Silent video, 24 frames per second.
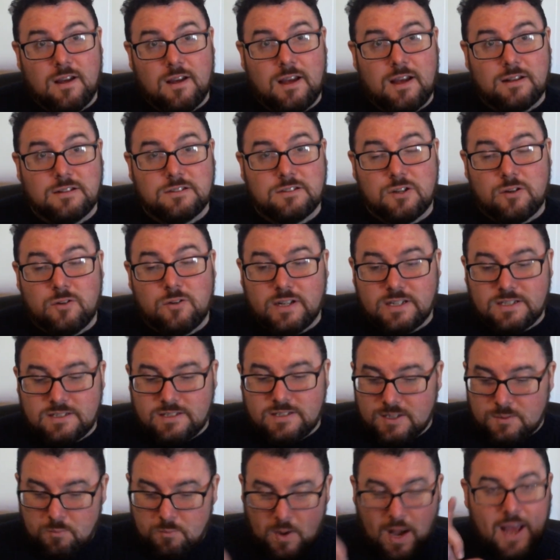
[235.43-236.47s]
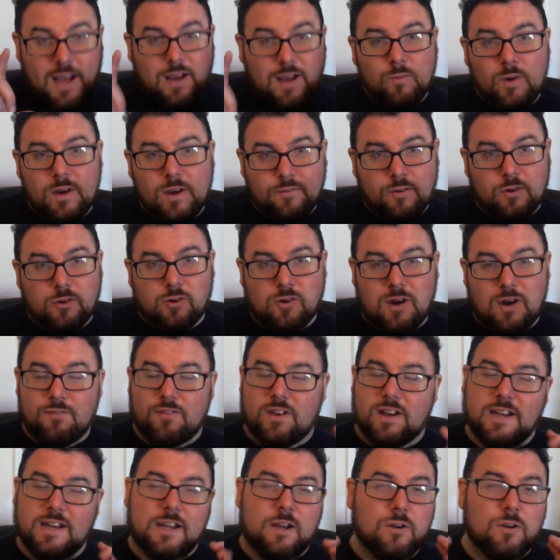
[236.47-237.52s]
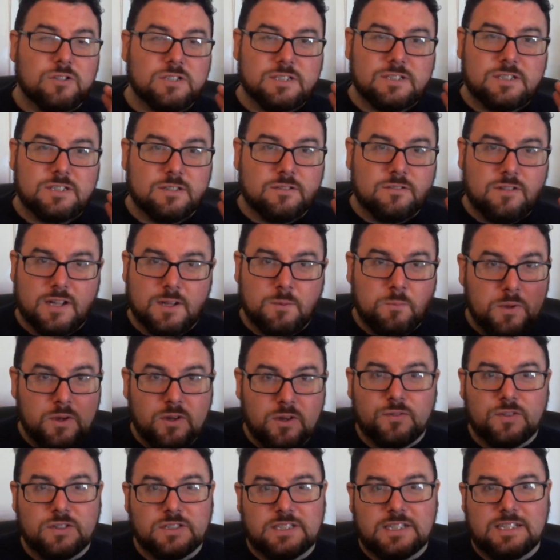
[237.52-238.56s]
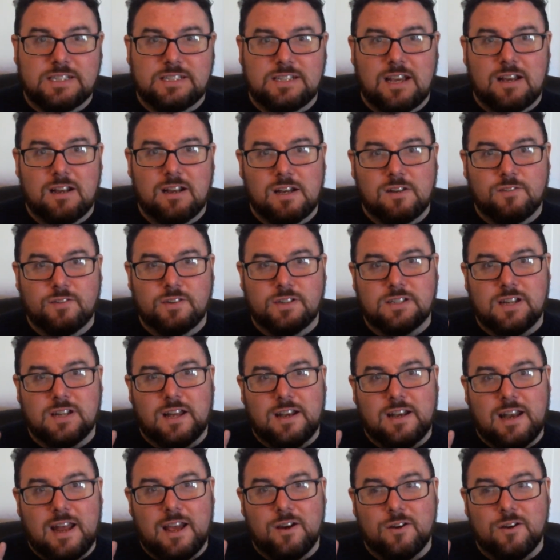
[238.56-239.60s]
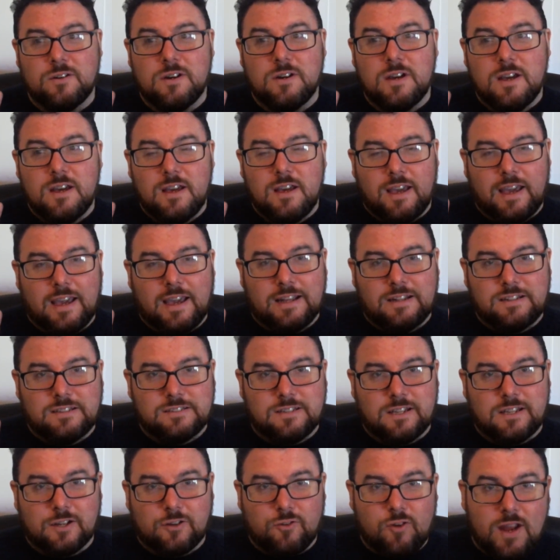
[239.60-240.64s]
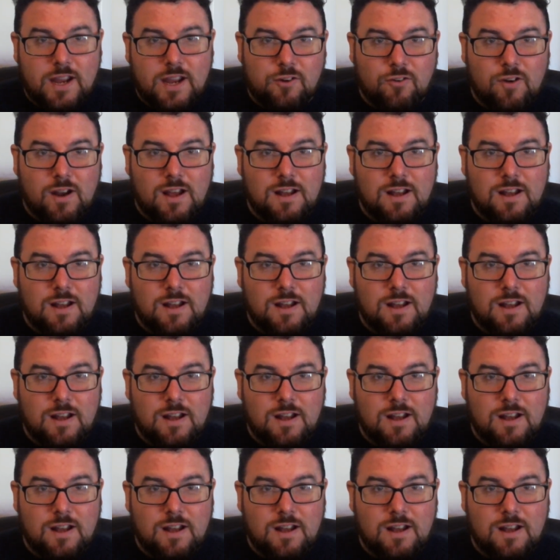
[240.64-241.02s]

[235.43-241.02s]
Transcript: And so it's this black and white photograph, and he goes into like beautiful detail of it and how it's his great